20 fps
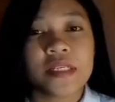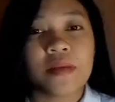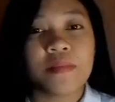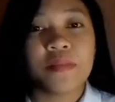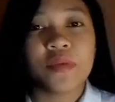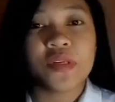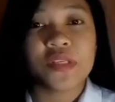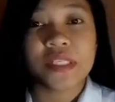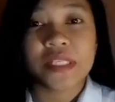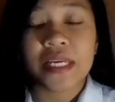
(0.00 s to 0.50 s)

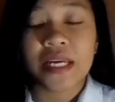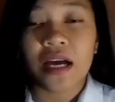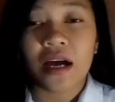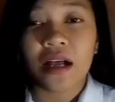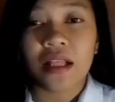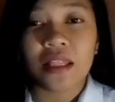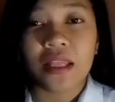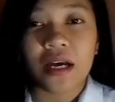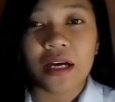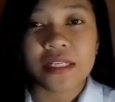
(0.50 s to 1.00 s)

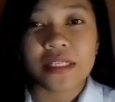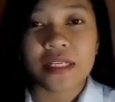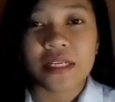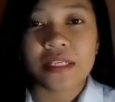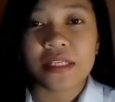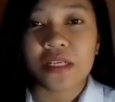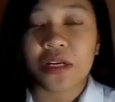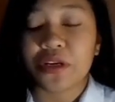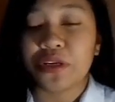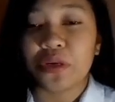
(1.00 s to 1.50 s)
Musical
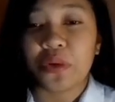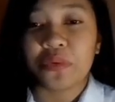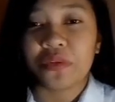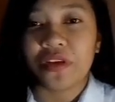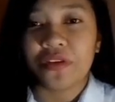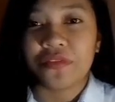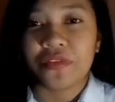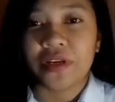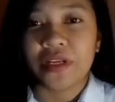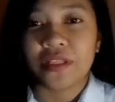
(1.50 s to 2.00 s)
accents are no
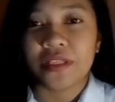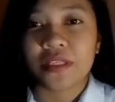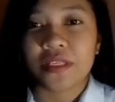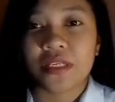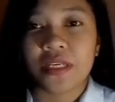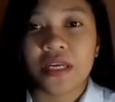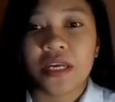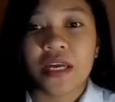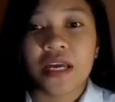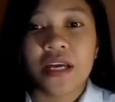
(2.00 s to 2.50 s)
different.
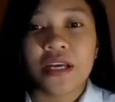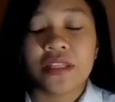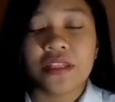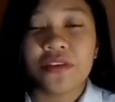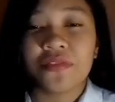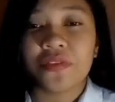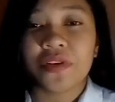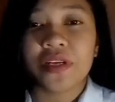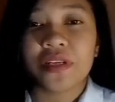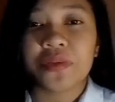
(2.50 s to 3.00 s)

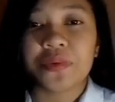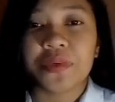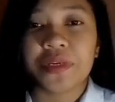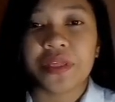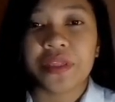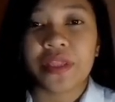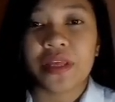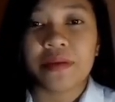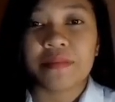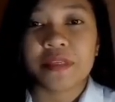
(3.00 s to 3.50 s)
Different
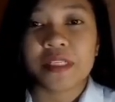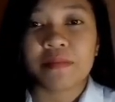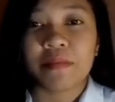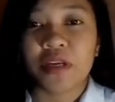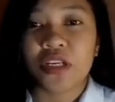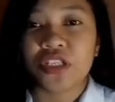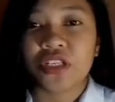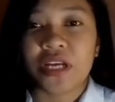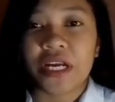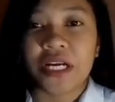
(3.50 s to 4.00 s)
rhythms
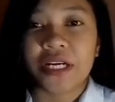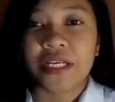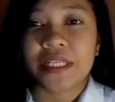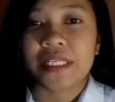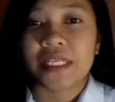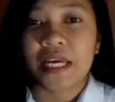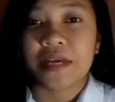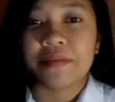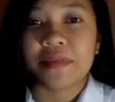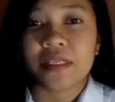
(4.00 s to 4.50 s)
may share a
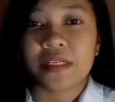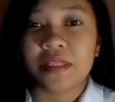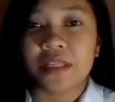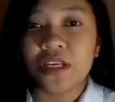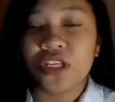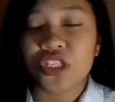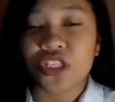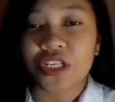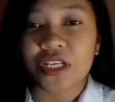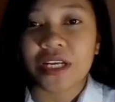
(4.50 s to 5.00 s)
time
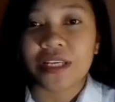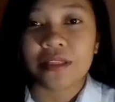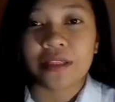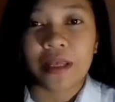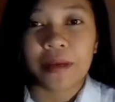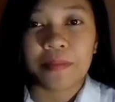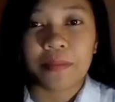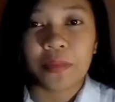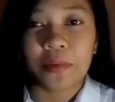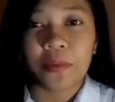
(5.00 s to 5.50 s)
signature and
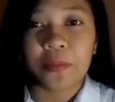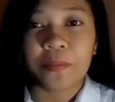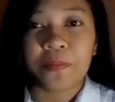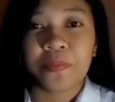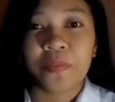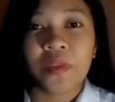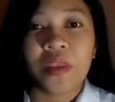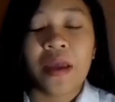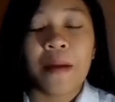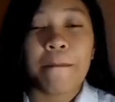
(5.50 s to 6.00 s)
tempo,
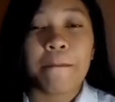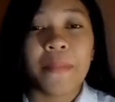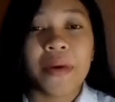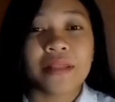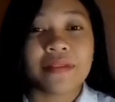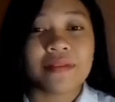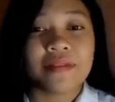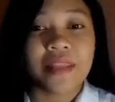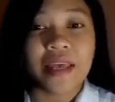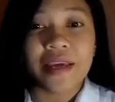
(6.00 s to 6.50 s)

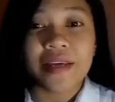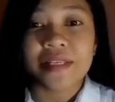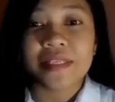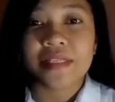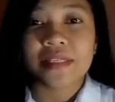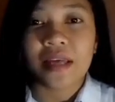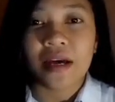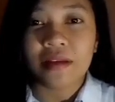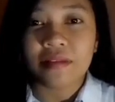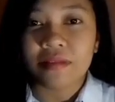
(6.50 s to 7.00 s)
but they
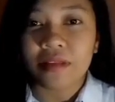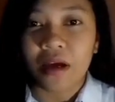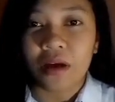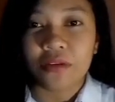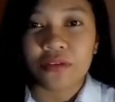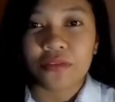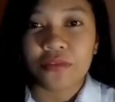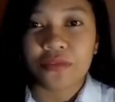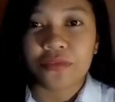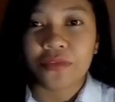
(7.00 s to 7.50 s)
stand
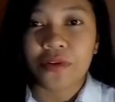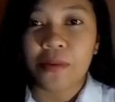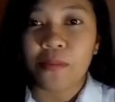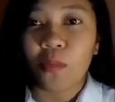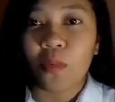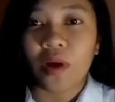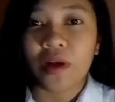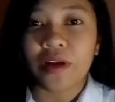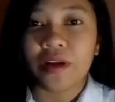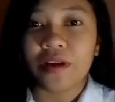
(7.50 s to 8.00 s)
out
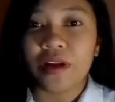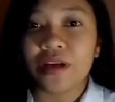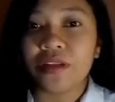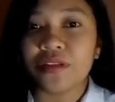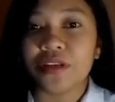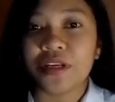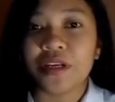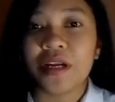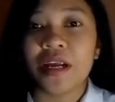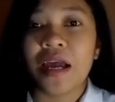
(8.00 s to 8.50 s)
from one
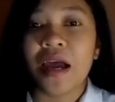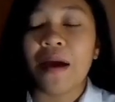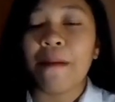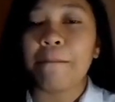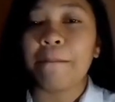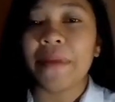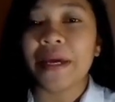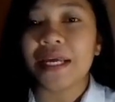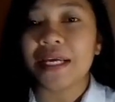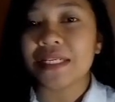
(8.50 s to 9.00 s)
another
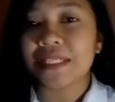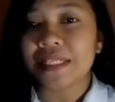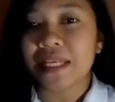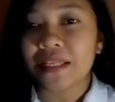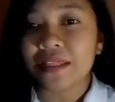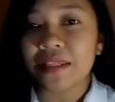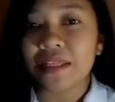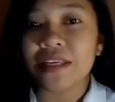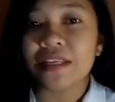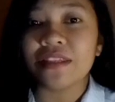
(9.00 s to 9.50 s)
by
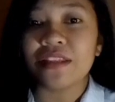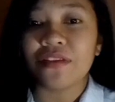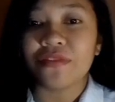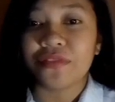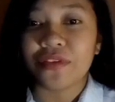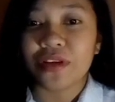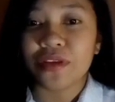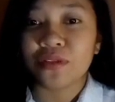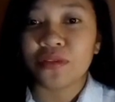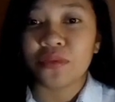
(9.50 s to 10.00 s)
ascending
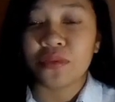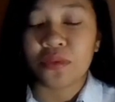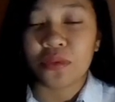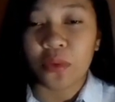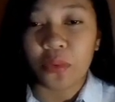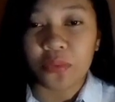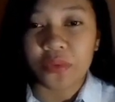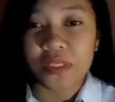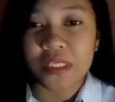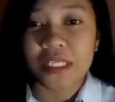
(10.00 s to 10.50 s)
different
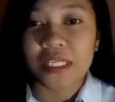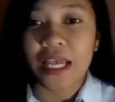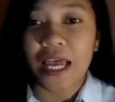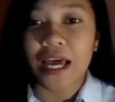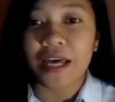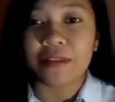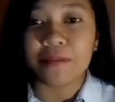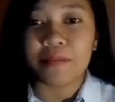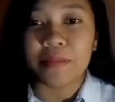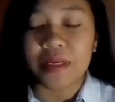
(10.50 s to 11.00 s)
notes
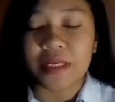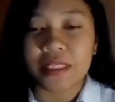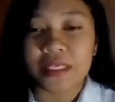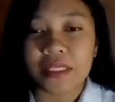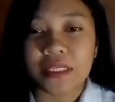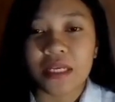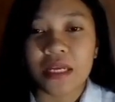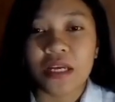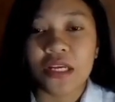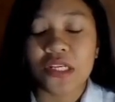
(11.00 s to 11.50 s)
and
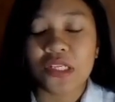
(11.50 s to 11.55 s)
beats.